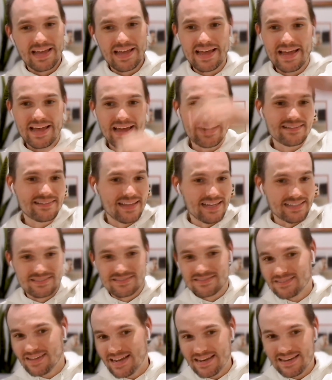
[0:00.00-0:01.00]
And
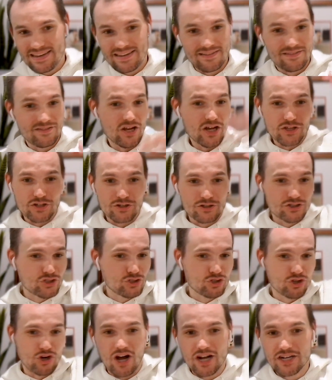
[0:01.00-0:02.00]
that's another
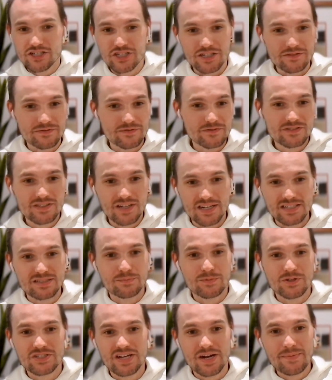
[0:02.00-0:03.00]
tranche of
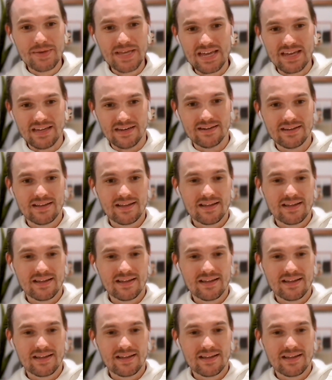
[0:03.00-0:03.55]
customers coming in.